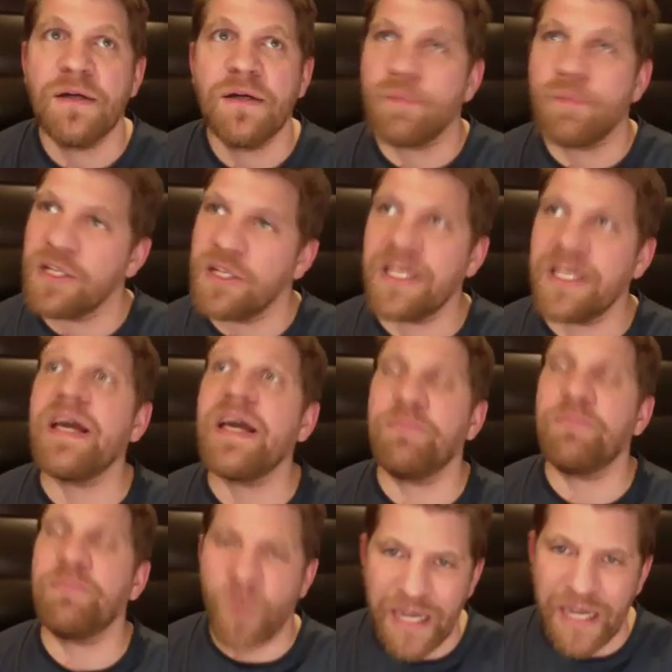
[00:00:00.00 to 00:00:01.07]
Gonna say, yep,
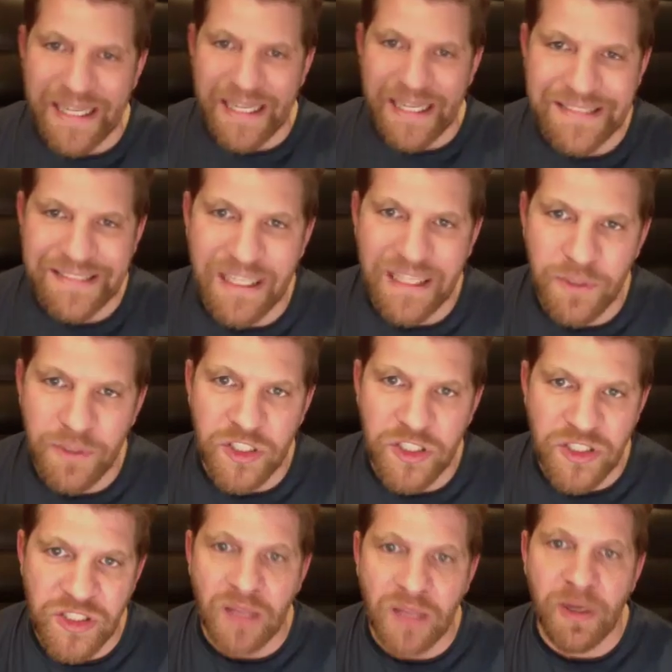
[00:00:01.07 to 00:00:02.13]
2019. We just
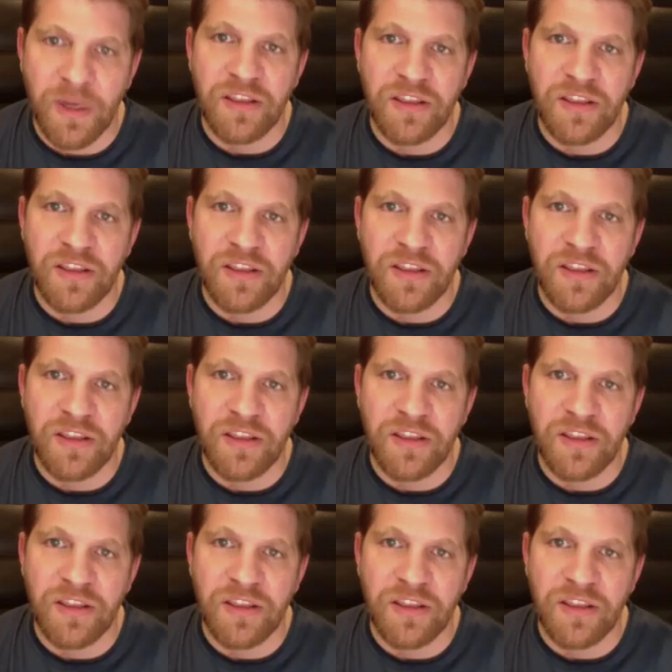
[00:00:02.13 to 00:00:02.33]
celebrated